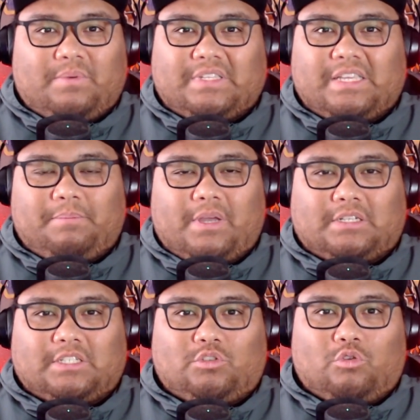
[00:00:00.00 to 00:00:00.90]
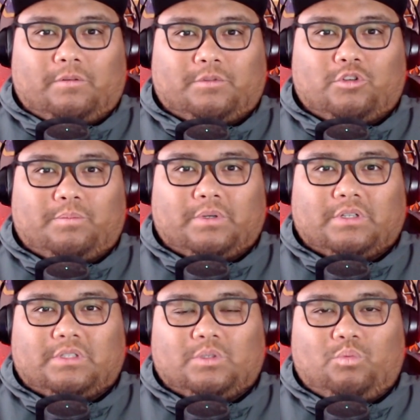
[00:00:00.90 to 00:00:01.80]
we see a bunch of
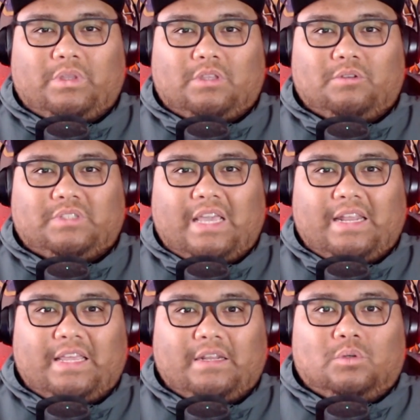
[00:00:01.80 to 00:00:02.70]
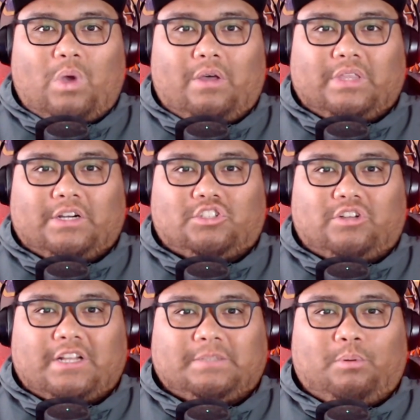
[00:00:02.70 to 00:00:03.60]
stormtroopers with the lieutenant while they're
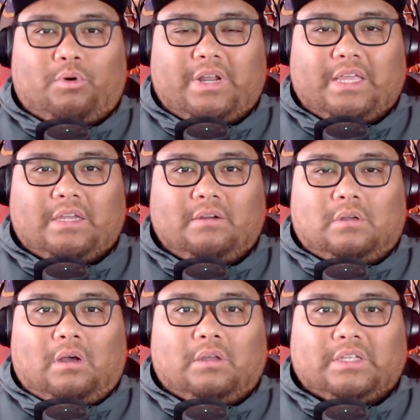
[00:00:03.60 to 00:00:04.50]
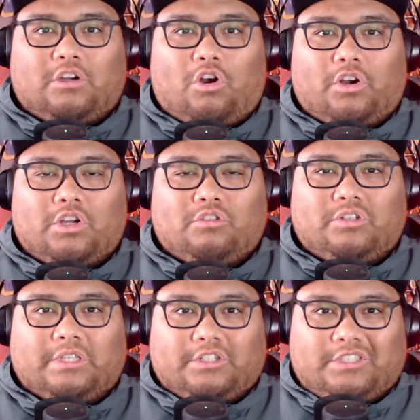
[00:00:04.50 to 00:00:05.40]
transporting all the cargo to
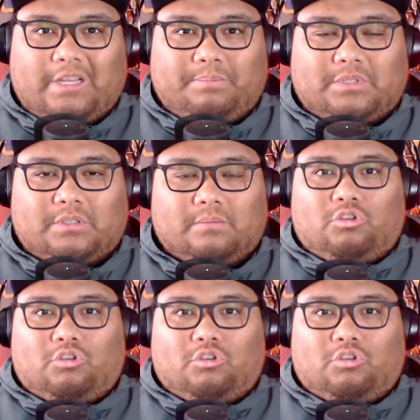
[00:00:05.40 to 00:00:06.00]
their ships.